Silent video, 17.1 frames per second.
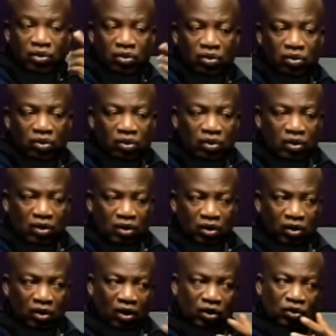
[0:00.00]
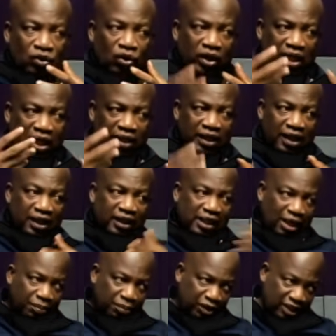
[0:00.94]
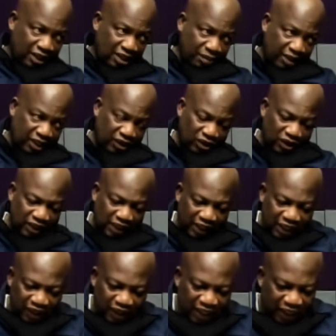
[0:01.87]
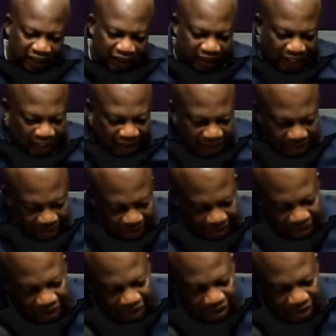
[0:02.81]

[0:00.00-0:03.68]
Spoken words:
to also look at the legal implication. Yes. In that case,